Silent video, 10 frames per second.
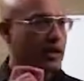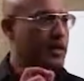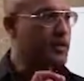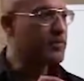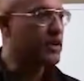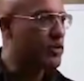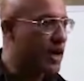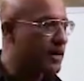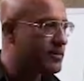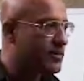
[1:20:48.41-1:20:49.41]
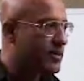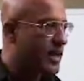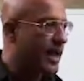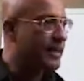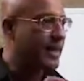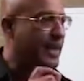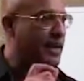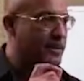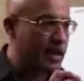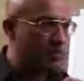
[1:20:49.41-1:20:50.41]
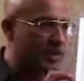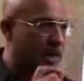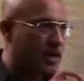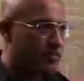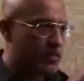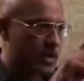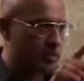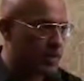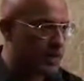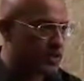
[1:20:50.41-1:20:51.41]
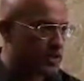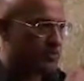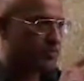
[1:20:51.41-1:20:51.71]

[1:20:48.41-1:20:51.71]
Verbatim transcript: give the drugs and damage the replication